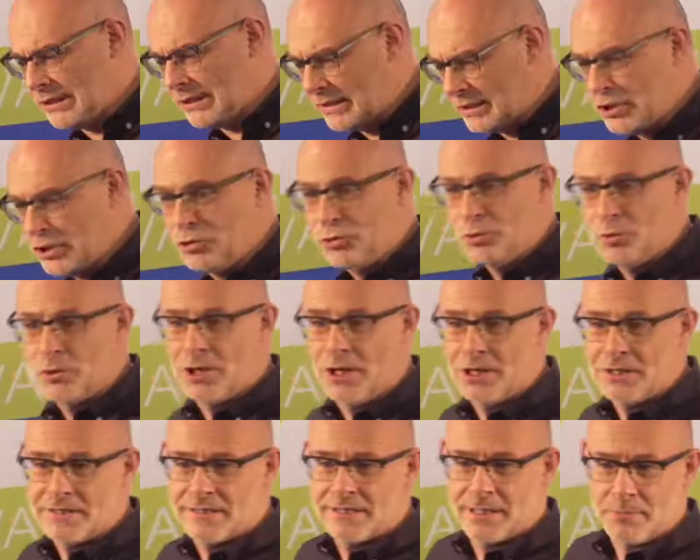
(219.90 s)
It's a new
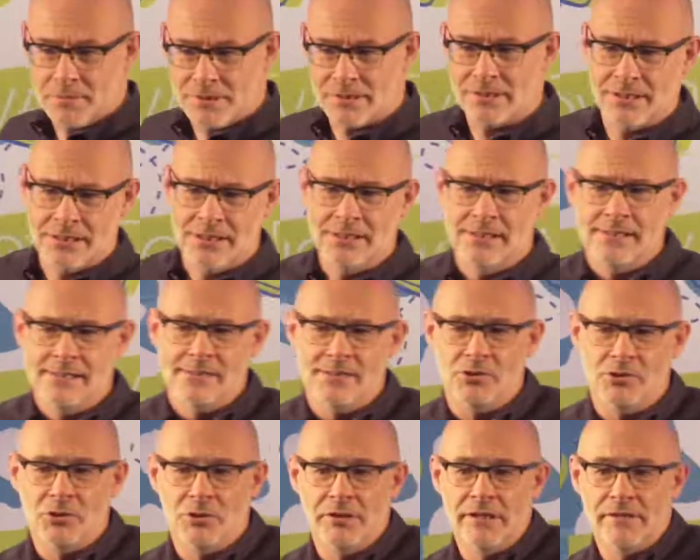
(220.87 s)
concept.
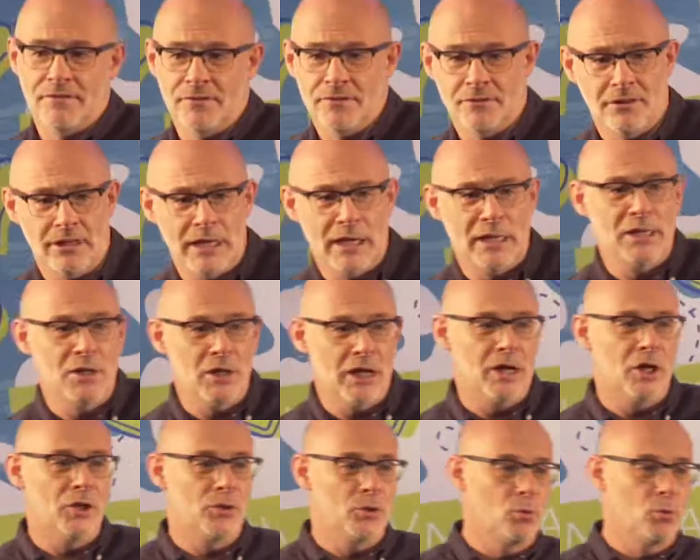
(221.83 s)
So if there are any other